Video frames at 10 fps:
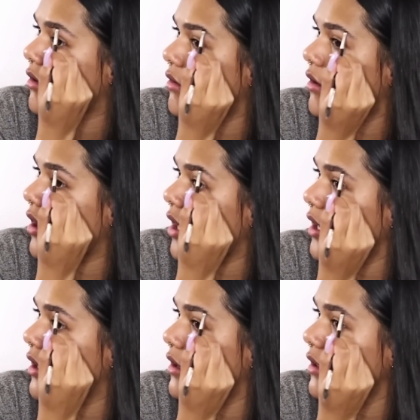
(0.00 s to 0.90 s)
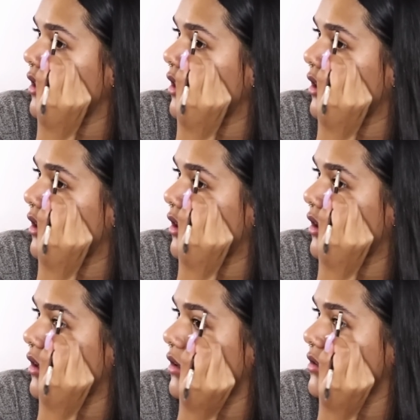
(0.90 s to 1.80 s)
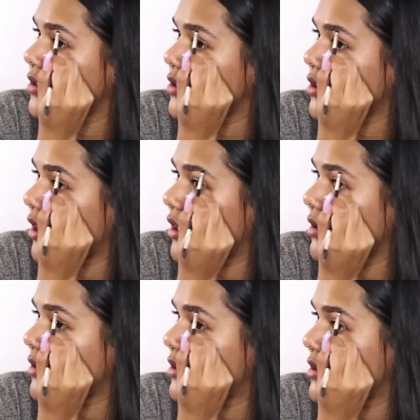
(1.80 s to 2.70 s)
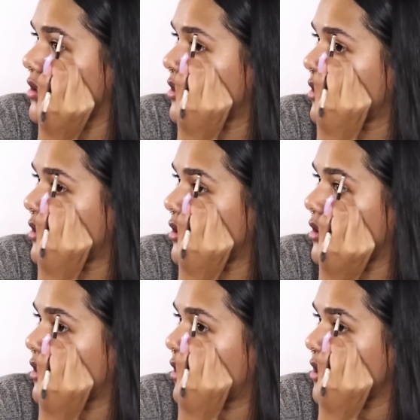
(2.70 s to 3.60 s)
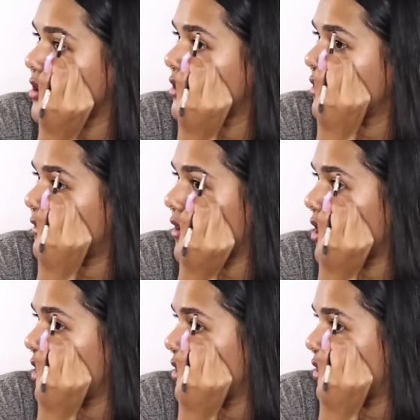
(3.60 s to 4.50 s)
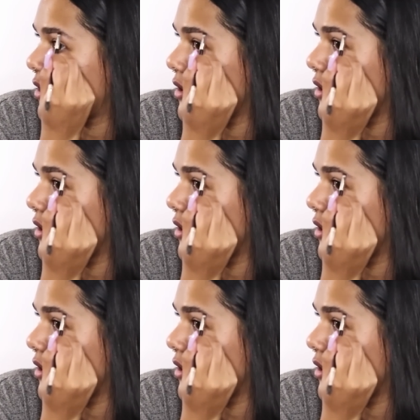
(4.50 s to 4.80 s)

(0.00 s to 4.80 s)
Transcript: right under there, just to get it nice and defined.